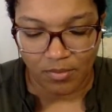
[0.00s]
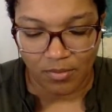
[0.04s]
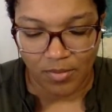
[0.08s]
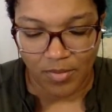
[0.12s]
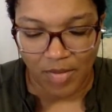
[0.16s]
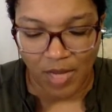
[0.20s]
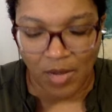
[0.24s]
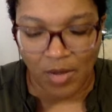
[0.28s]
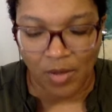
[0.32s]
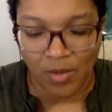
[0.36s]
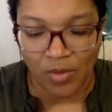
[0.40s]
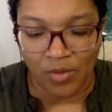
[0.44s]

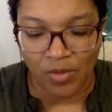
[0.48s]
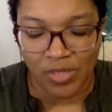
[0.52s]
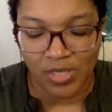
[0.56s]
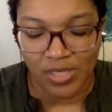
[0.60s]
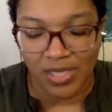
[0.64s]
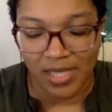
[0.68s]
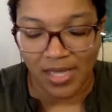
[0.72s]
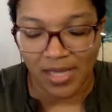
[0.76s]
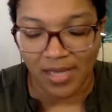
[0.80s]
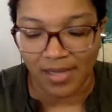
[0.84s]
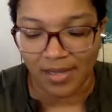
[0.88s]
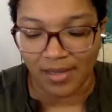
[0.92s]
I don't want to
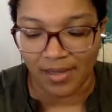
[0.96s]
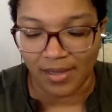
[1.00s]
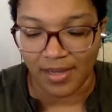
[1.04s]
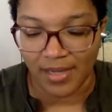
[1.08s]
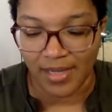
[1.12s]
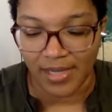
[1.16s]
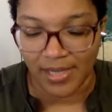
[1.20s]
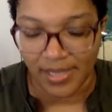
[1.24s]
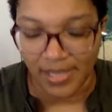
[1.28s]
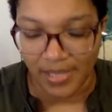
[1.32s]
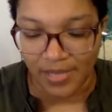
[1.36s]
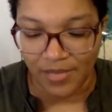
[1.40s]
say
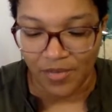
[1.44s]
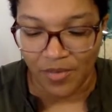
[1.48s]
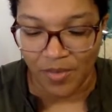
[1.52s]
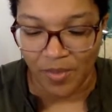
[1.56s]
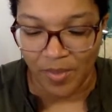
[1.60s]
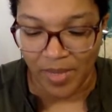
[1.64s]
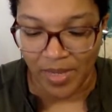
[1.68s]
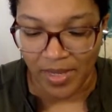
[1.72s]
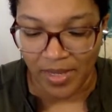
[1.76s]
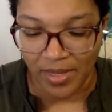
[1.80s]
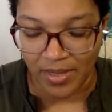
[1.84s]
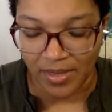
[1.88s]
easy for
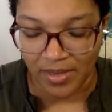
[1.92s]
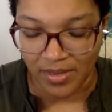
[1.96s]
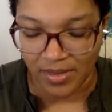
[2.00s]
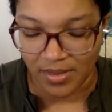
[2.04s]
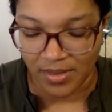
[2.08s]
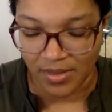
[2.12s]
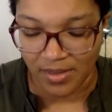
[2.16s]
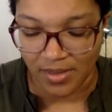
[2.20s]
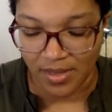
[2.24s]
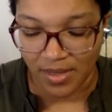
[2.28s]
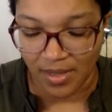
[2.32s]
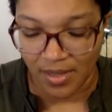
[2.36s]
me
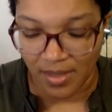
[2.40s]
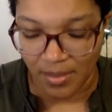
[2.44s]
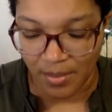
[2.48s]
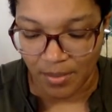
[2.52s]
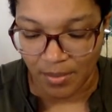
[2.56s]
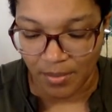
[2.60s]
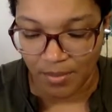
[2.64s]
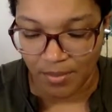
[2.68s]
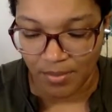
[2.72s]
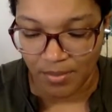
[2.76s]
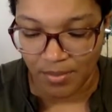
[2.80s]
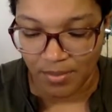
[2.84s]
to
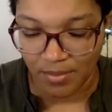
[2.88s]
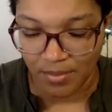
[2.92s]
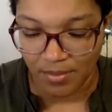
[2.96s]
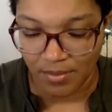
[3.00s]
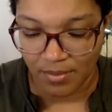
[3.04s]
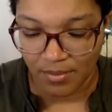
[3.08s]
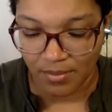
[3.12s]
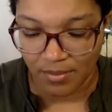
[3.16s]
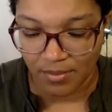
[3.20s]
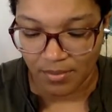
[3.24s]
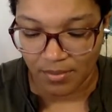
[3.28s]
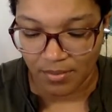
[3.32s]
come
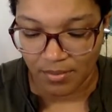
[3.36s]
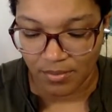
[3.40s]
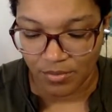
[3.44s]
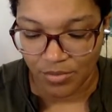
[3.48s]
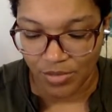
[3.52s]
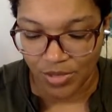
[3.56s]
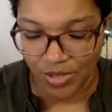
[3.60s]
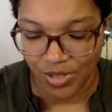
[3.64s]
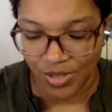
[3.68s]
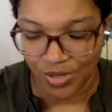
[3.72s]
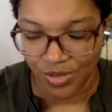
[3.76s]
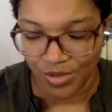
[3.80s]

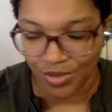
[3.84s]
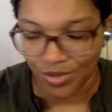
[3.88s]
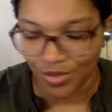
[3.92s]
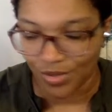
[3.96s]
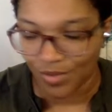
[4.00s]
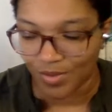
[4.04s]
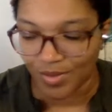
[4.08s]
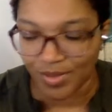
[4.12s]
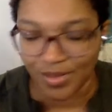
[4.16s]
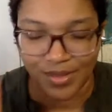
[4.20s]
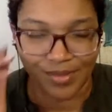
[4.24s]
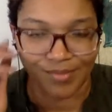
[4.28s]
to YouTube,
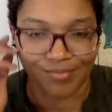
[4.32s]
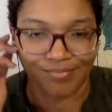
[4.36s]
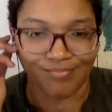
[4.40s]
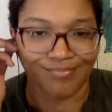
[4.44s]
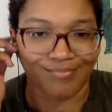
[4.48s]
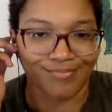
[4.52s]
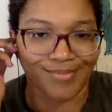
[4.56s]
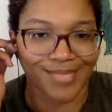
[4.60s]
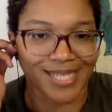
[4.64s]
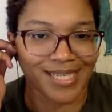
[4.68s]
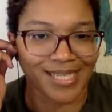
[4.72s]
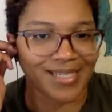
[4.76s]
because
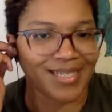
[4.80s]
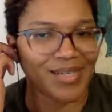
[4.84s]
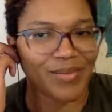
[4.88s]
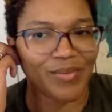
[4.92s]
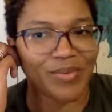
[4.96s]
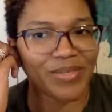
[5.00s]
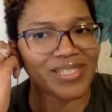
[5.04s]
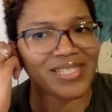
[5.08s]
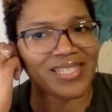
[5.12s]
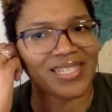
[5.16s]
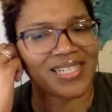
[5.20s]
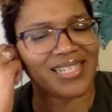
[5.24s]
it
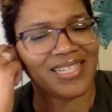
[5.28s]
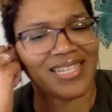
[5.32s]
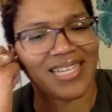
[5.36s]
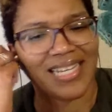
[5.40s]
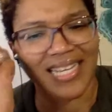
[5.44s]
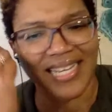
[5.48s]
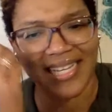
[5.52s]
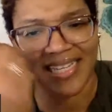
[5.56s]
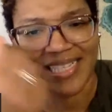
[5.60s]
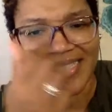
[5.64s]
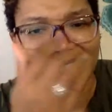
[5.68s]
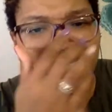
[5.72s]
wasn't
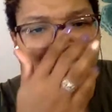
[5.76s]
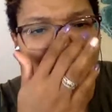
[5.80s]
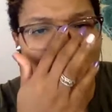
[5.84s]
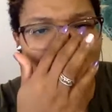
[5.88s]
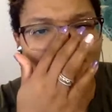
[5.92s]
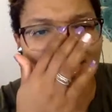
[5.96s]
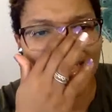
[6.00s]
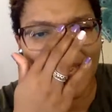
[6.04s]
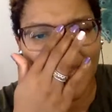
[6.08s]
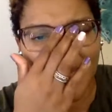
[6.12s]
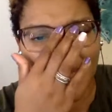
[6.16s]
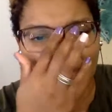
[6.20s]

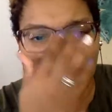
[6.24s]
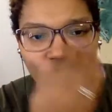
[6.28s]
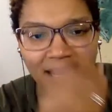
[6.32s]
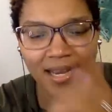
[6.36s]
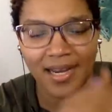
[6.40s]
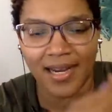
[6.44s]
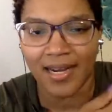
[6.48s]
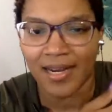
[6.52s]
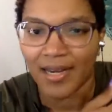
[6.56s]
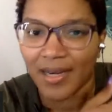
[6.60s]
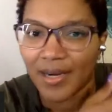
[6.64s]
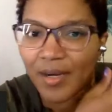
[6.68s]
easy.
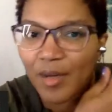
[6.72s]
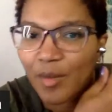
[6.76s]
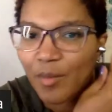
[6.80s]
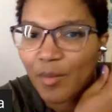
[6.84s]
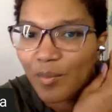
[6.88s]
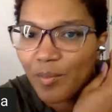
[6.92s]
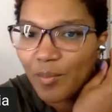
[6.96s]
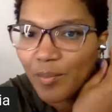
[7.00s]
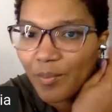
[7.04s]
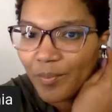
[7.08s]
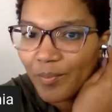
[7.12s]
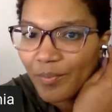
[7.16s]

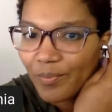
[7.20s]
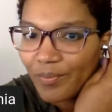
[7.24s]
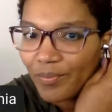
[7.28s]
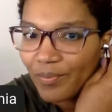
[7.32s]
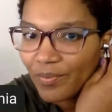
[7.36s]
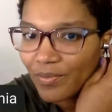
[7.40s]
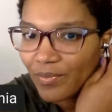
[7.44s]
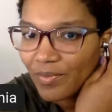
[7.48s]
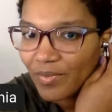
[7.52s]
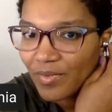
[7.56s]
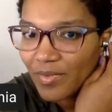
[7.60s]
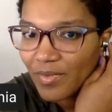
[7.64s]
Um,
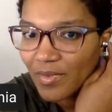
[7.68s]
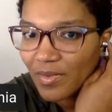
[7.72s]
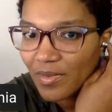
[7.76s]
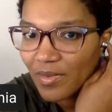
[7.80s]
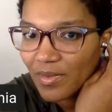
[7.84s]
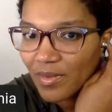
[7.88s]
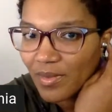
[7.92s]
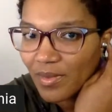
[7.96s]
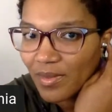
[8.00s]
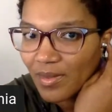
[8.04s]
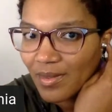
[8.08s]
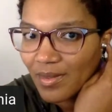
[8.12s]

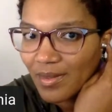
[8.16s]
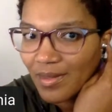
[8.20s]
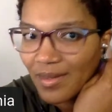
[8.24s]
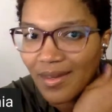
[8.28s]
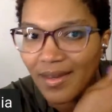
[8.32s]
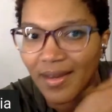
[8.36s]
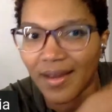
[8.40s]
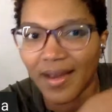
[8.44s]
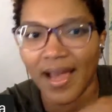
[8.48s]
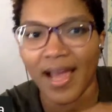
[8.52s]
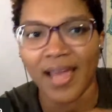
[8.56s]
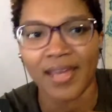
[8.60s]

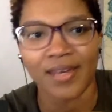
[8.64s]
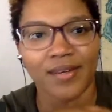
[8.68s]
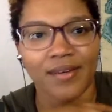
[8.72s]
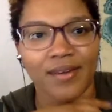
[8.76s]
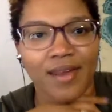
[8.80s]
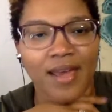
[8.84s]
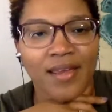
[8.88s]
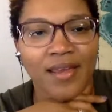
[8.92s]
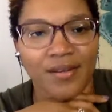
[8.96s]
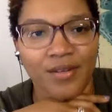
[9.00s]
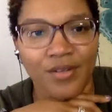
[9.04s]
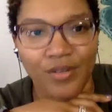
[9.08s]
yeah,
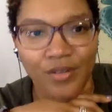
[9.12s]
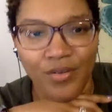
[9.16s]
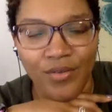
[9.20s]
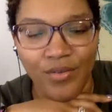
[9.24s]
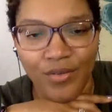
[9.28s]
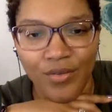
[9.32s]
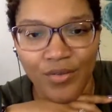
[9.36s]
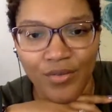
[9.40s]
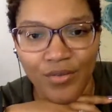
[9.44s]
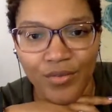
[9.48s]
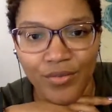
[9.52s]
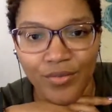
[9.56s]
I
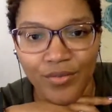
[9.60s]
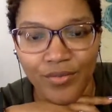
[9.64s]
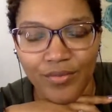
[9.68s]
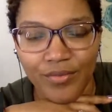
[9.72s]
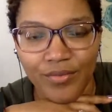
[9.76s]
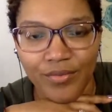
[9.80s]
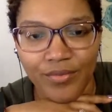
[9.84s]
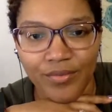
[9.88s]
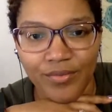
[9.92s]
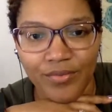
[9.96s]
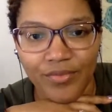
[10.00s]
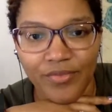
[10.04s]
do
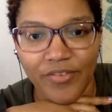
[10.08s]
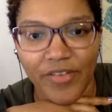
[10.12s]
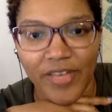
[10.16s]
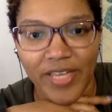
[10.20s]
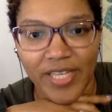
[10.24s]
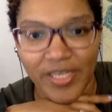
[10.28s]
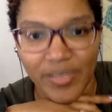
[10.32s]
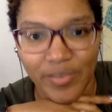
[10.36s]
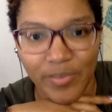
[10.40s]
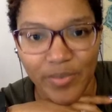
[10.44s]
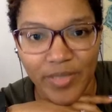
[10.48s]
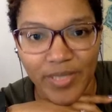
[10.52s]

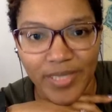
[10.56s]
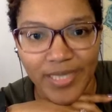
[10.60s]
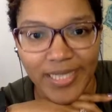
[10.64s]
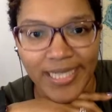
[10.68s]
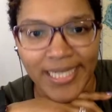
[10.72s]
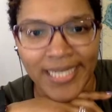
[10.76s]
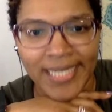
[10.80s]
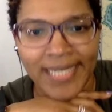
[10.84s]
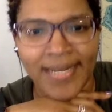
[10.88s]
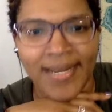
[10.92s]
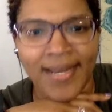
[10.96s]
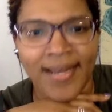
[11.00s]
Facebook,
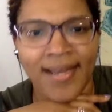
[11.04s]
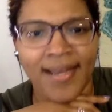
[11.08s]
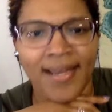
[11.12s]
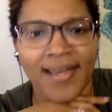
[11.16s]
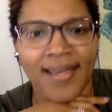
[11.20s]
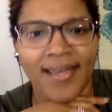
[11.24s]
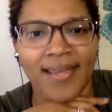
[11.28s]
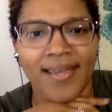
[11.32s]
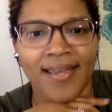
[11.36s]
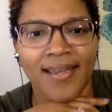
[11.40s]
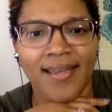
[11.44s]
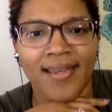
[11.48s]
and
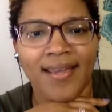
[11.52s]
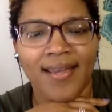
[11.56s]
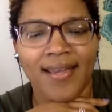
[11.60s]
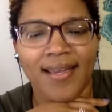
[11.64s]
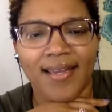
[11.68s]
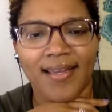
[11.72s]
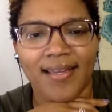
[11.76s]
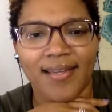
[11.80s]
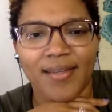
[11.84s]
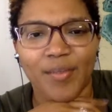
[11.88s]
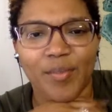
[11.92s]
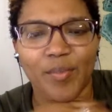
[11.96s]
I
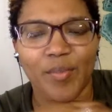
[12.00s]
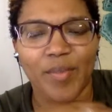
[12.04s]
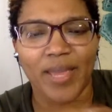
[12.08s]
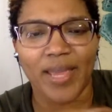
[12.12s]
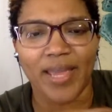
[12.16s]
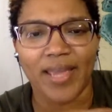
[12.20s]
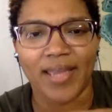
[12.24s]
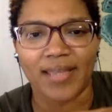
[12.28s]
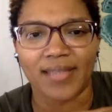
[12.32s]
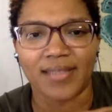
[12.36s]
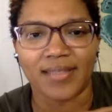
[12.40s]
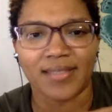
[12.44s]

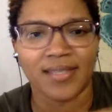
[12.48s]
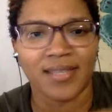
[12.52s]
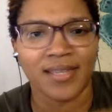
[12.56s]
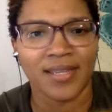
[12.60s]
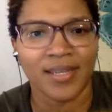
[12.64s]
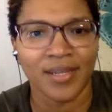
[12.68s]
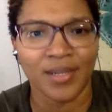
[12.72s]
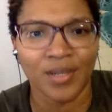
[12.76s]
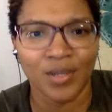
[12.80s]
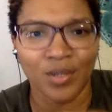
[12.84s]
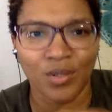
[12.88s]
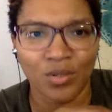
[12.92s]
may
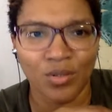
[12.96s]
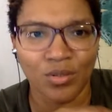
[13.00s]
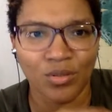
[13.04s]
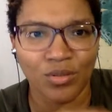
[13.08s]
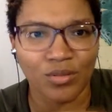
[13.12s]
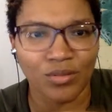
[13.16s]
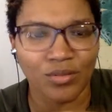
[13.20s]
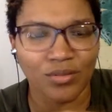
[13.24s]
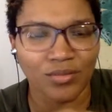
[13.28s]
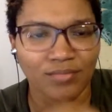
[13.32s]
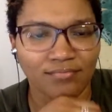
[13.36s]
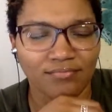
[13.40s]
tell